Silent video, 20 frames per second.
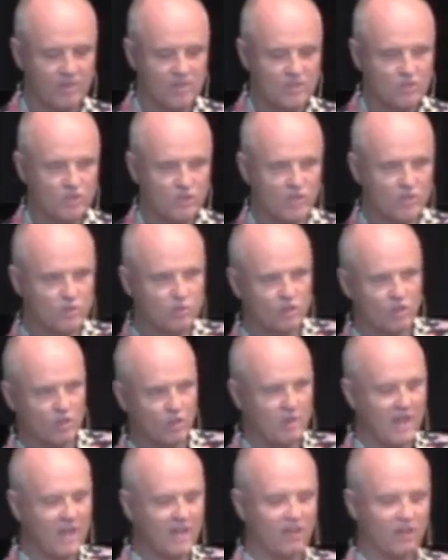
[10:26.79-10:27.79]
So now as we
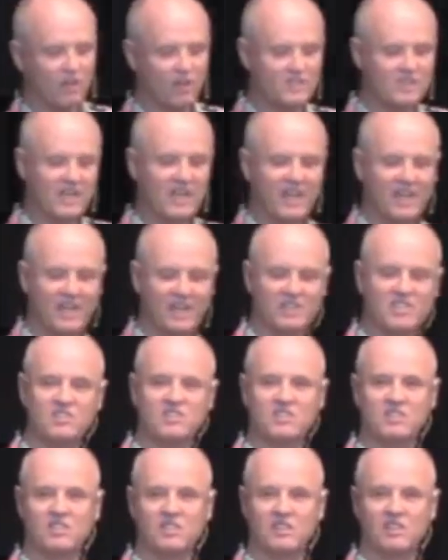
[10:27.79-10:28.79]
look back at our
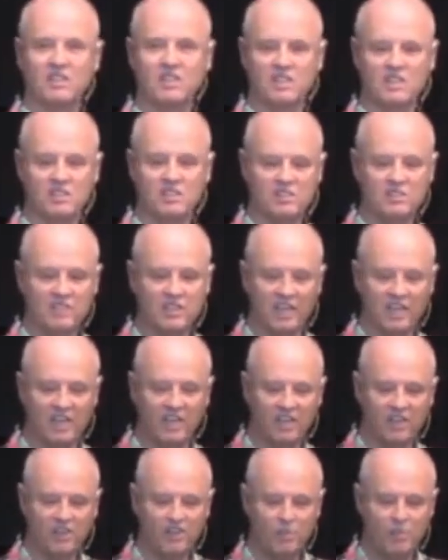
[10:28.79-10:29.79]
text
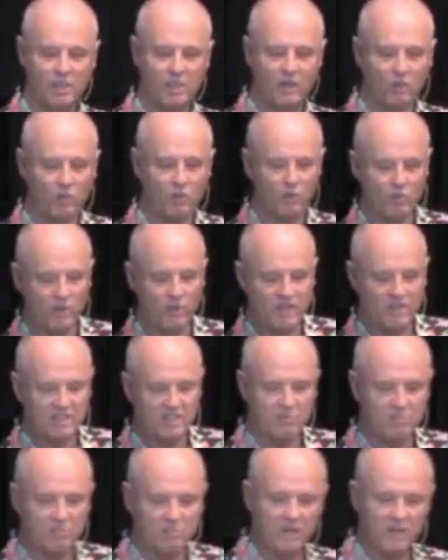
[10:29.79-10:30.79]
today, we read
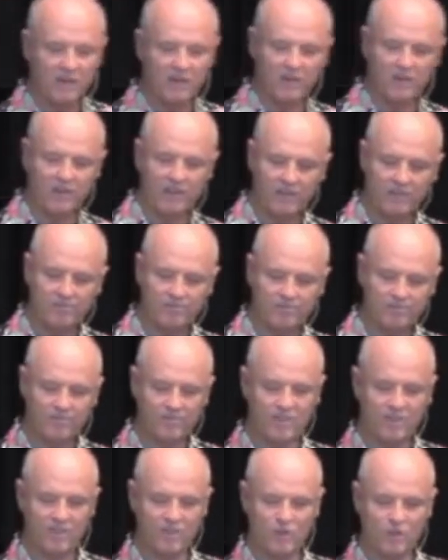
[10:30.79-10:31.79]
that Mary,
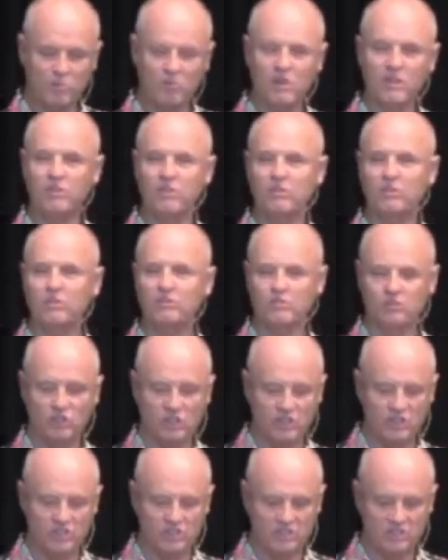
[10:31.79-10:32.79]
the mother of
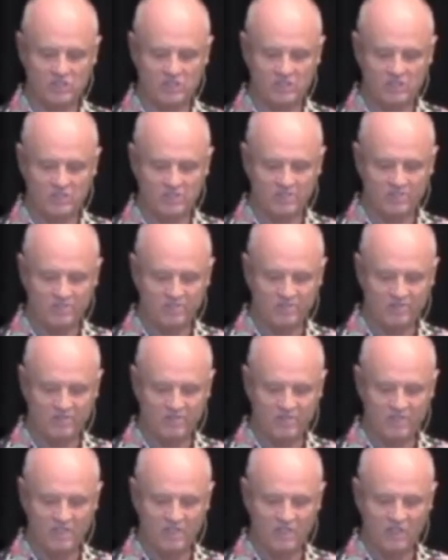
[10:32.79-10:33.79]
Jesus,
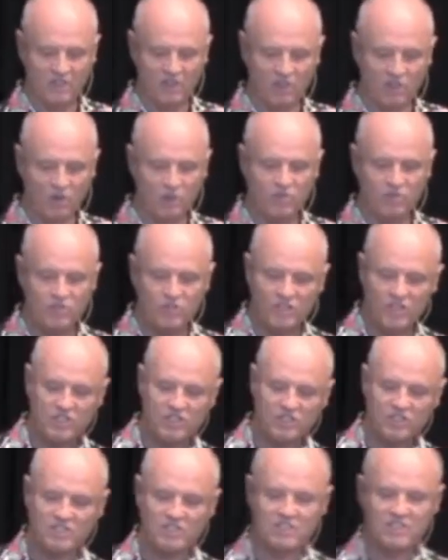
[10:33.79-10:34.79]
along with
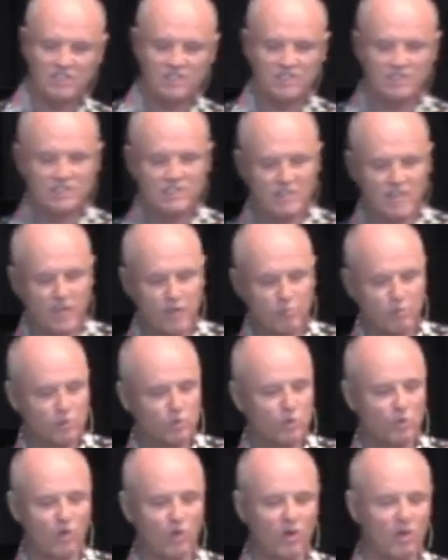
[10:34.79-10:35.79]
Jesus and his disciples,
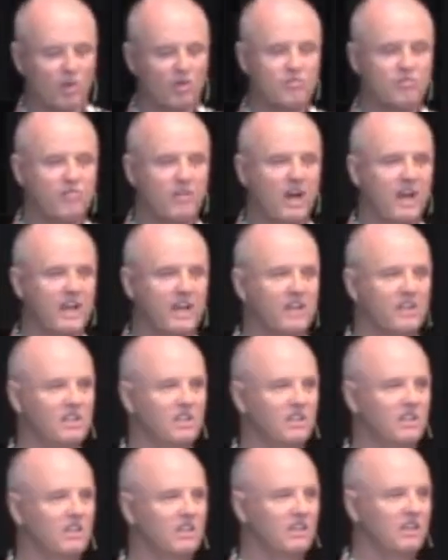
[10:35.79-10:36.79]
were all invited
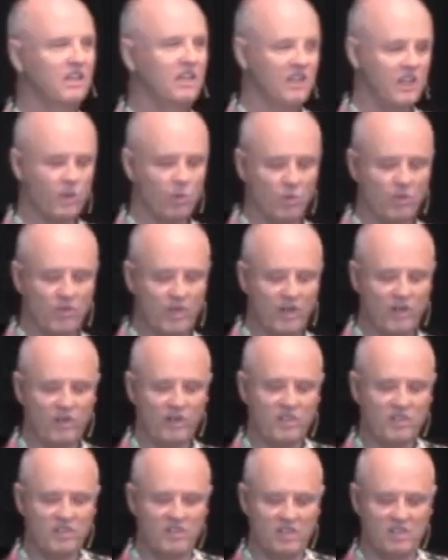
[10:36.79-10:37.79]
and they were there
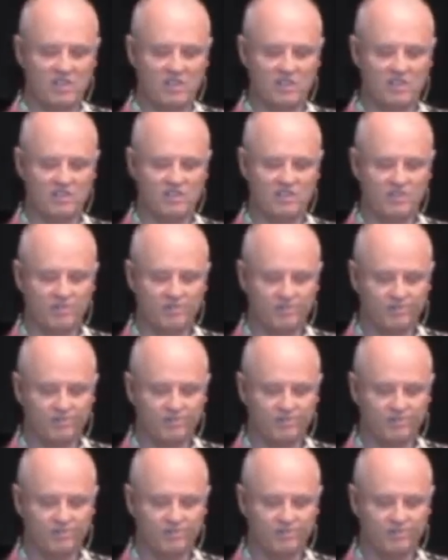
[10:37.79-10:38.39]
in attendance.